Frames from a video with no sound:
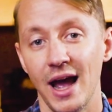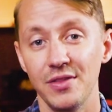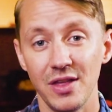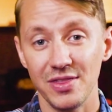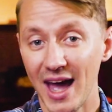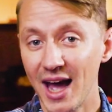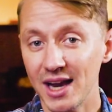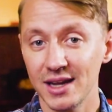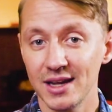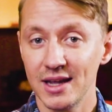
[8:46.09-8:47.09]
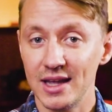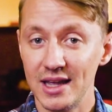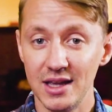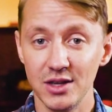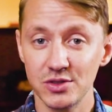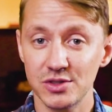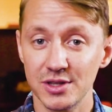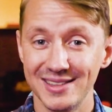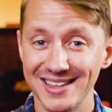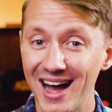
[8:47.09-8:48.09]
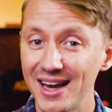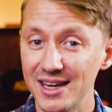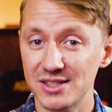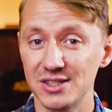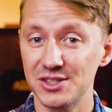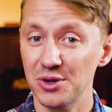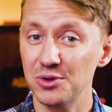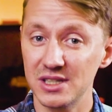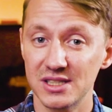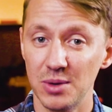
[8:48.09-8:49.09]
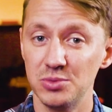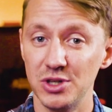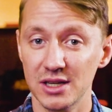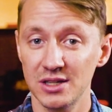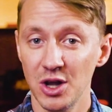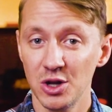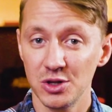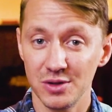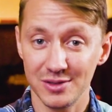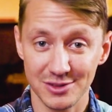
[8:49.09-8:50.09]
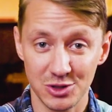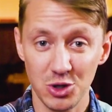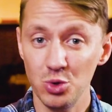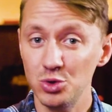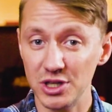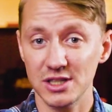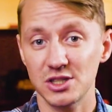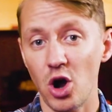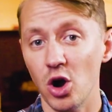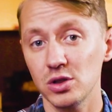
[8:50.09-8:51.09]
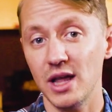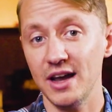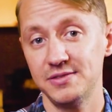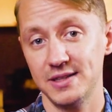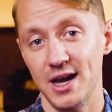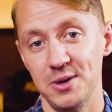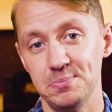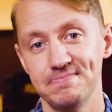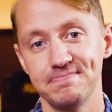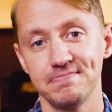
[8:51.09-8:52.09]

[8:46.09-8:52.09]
And that is not necessarily subject to just our lifetime,